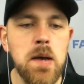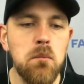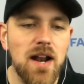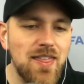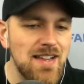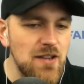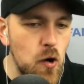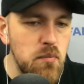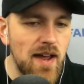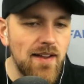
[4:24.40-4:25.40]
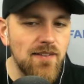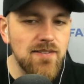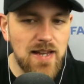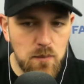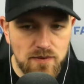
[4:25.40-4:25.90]
But I think
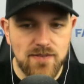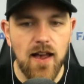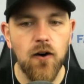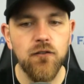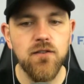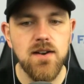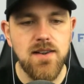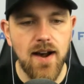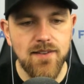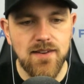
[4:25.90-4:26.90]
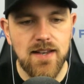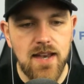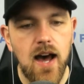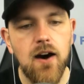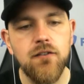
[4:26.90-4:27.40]
Lopez himself does
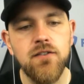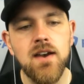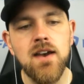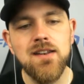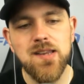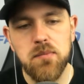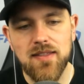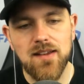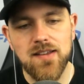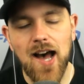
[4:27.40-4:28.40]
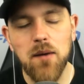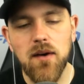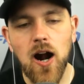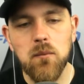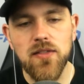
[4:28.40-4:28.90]
enough to be the top
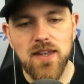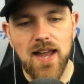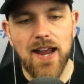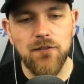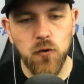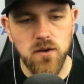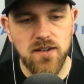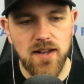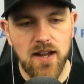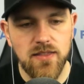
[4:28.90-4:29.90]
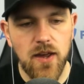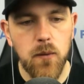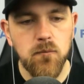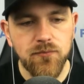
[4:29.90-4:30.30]
arm of the night for tonight, though.